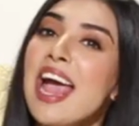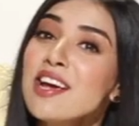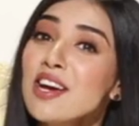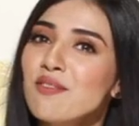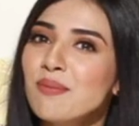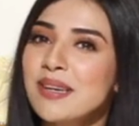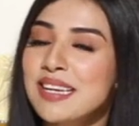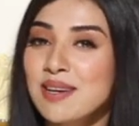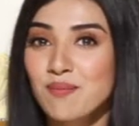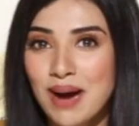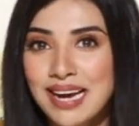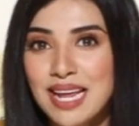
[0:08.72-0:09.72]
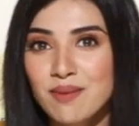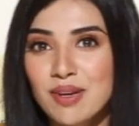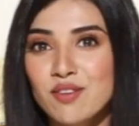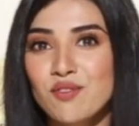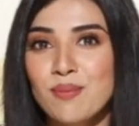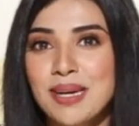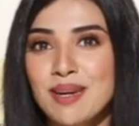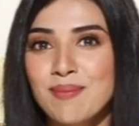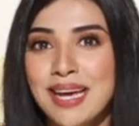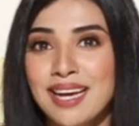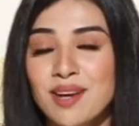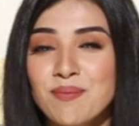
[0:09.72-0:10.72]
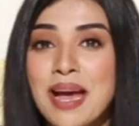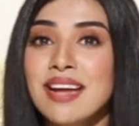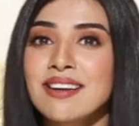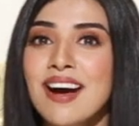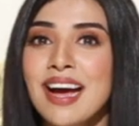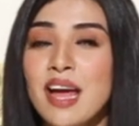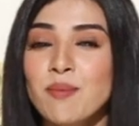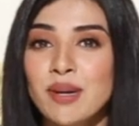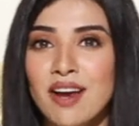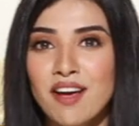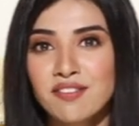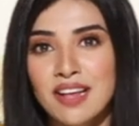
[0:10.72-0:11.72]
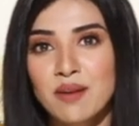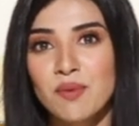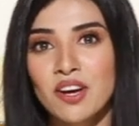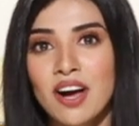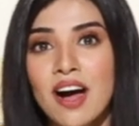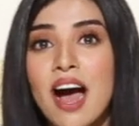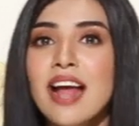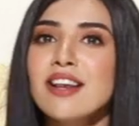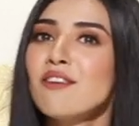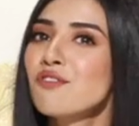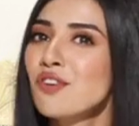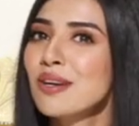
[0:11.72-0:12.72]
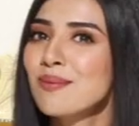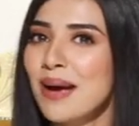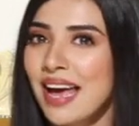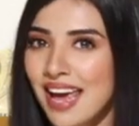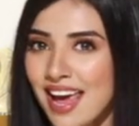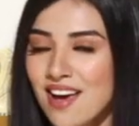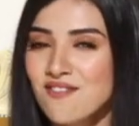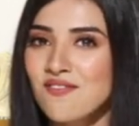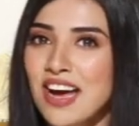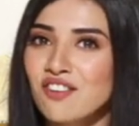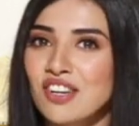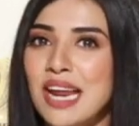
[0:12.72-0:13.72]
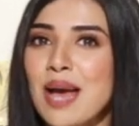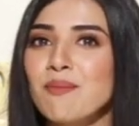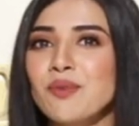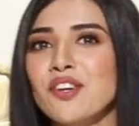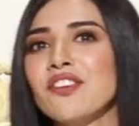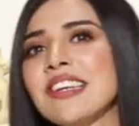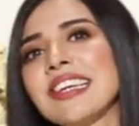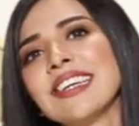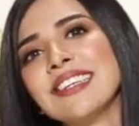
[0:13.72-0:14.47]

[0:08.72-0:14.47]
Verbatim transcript: Hey everybody, my name is Rumena Begum and I am a lifestyle blogger. I love talking about hair, fashion and beauty.